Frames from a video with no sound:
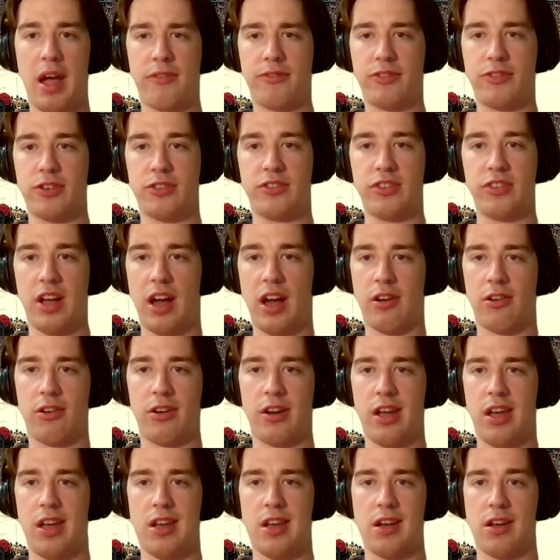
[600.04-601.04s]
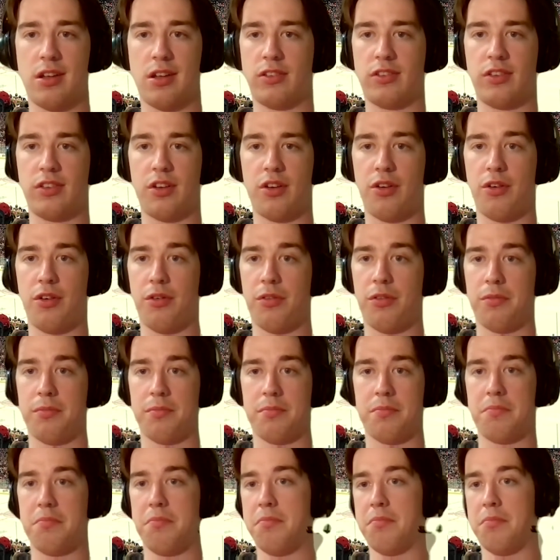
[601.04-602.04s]
after Saturday
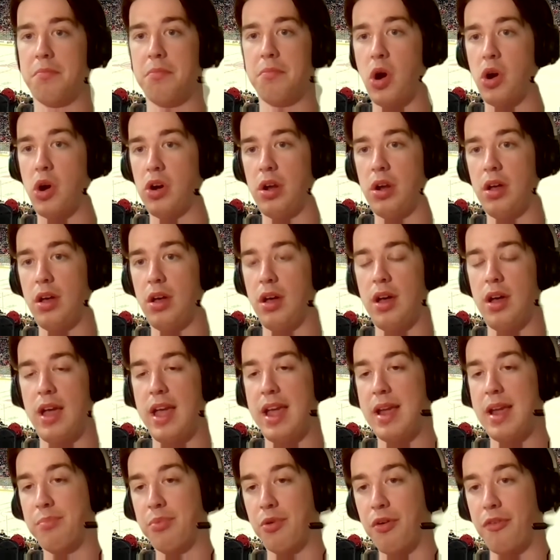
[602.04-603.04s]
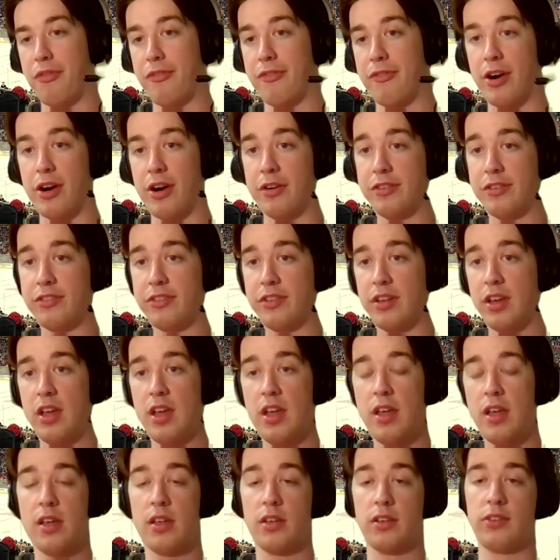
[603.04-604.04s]
until April
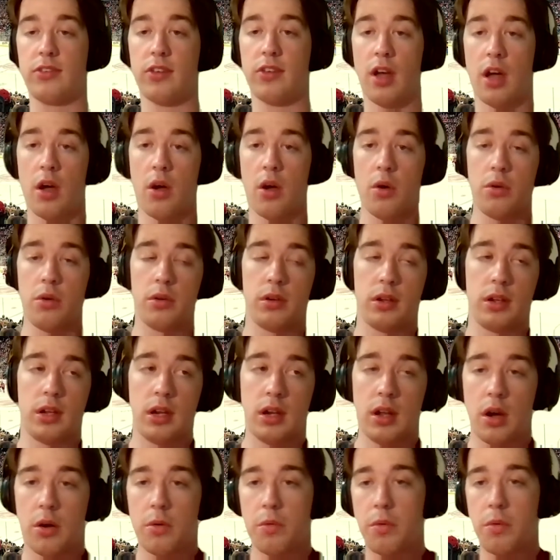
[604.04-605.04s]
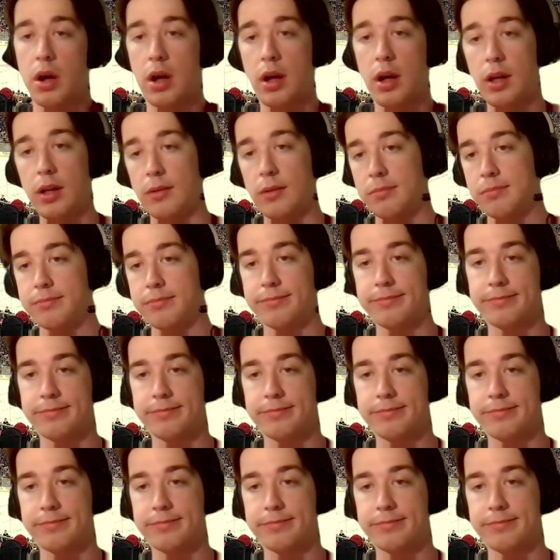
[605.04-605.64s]
1st. So, you know what?